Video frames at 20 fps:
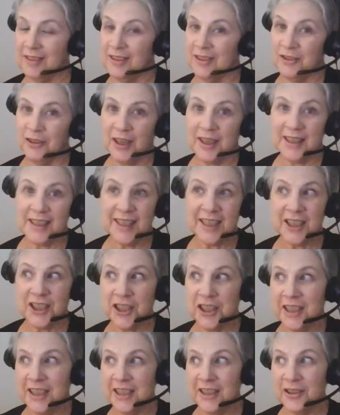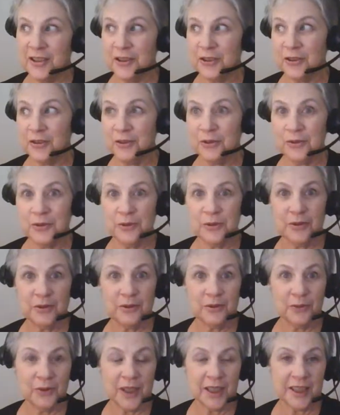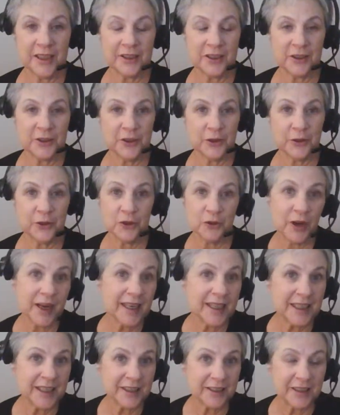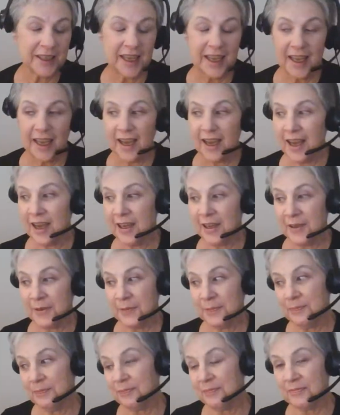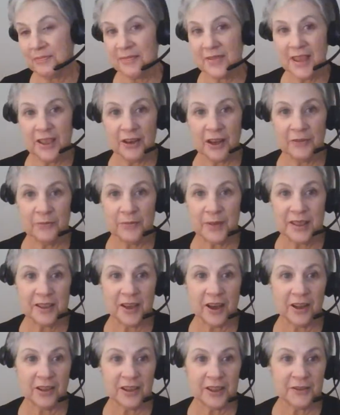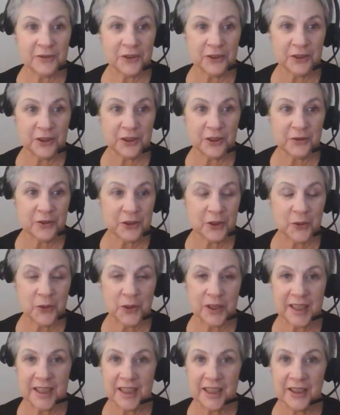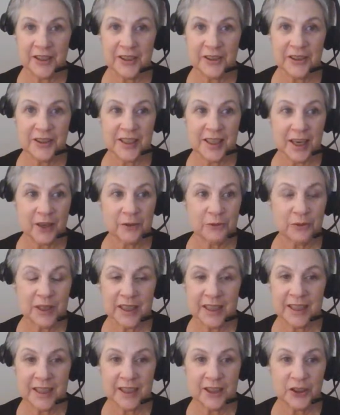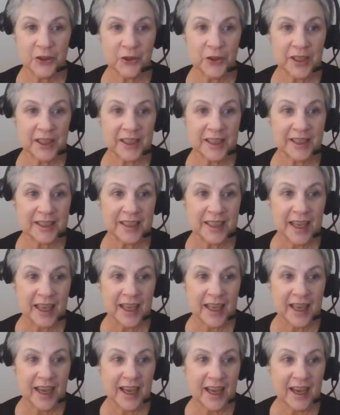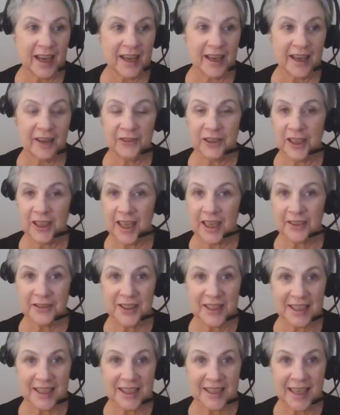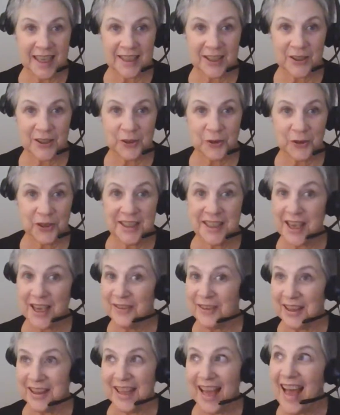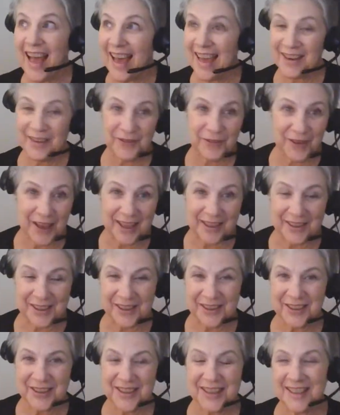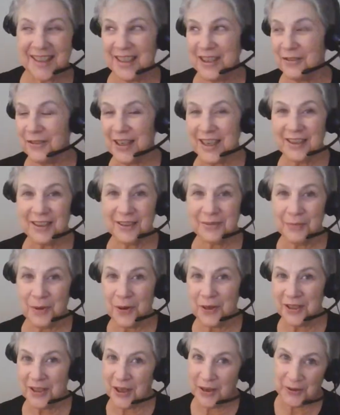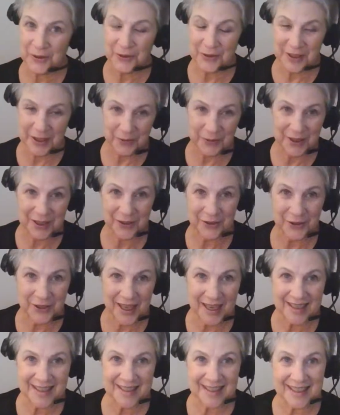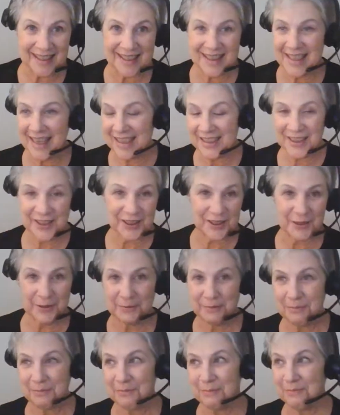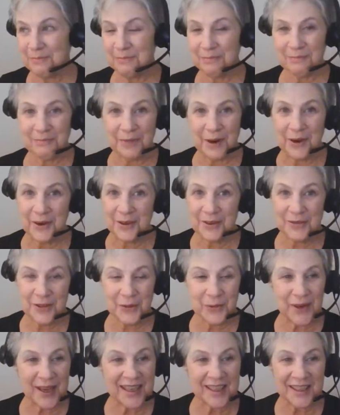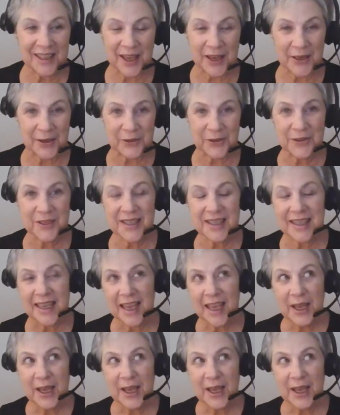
transitioning to wanting to do training. Um, I've been calling for over 20 years. I really enjoy it. Have a lot of success stories, have a lot of failures. We hear more no's than we do yeses. That's just part of the way it goes.